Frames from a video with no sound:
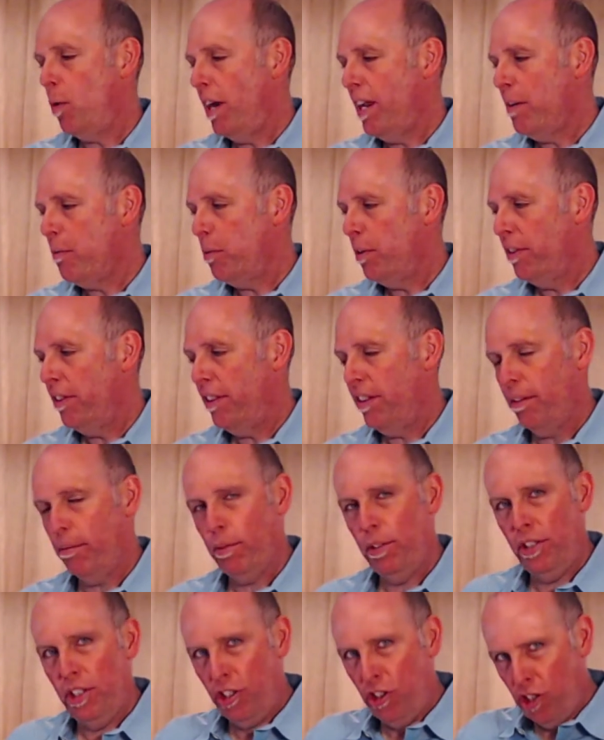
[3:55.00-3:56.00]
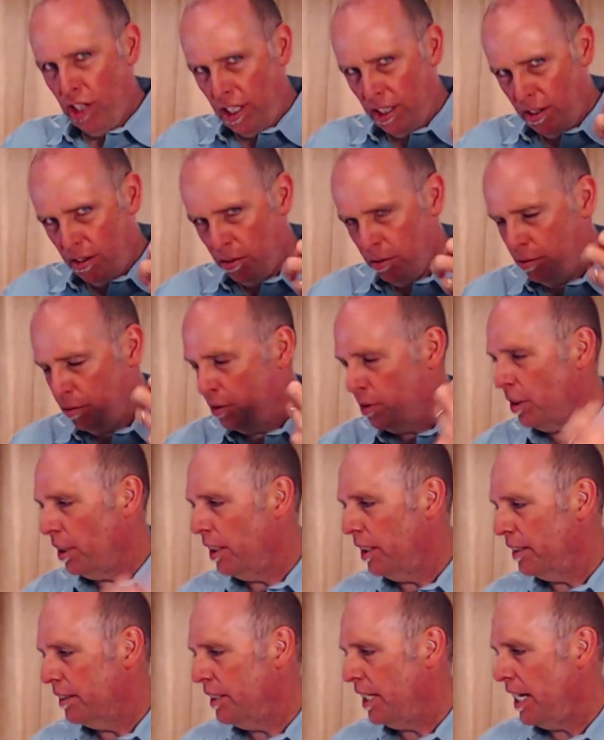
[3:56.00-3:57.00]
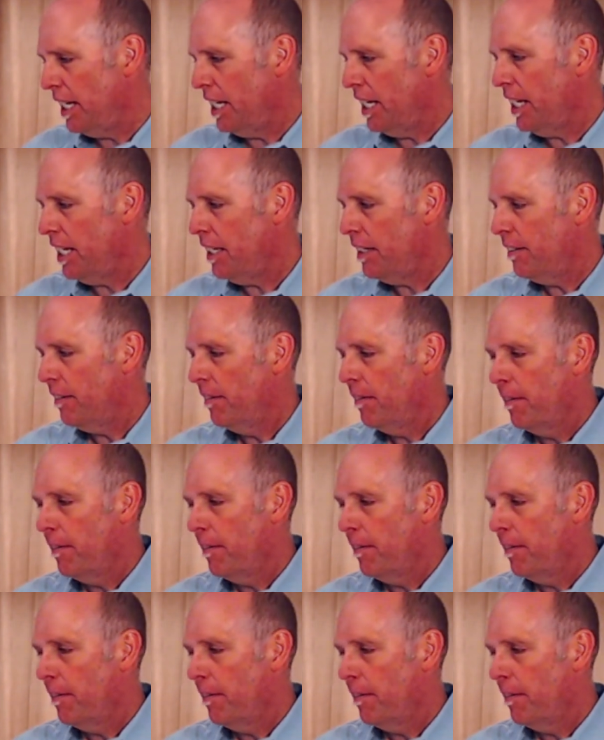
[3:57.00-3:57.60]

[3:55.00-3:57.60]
way with the cellos taking it.